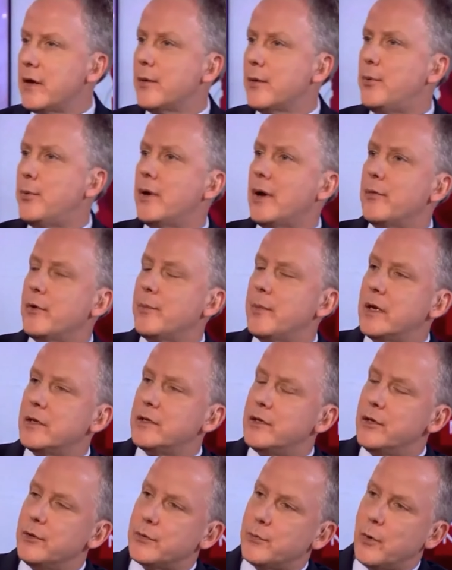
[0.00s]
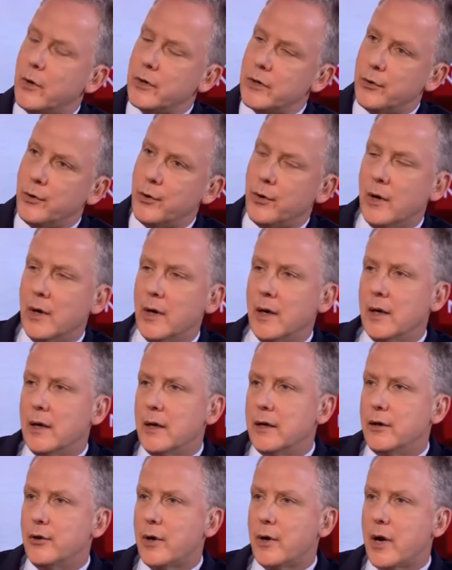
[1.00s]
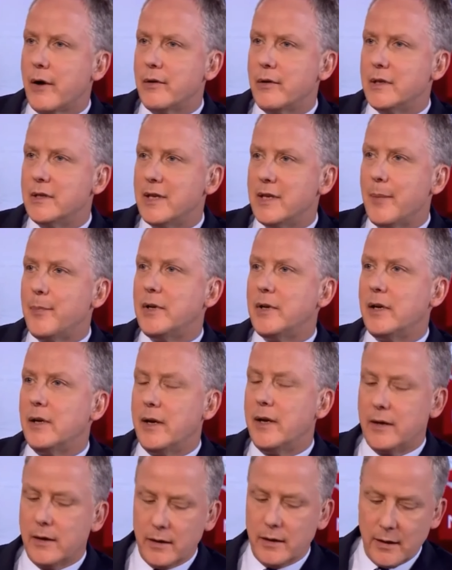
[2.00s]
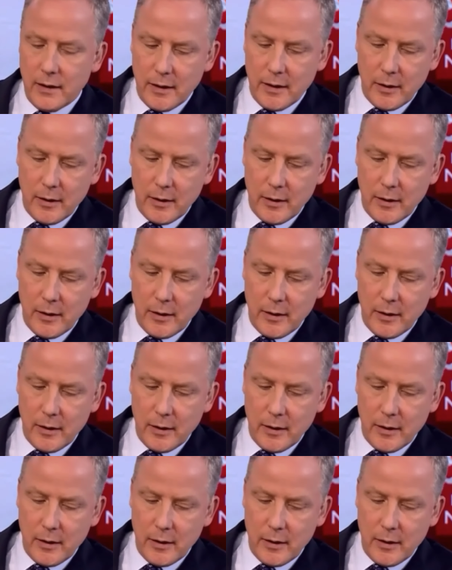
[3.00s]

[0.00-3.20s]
the other point I would make to you is what your current deputy leader,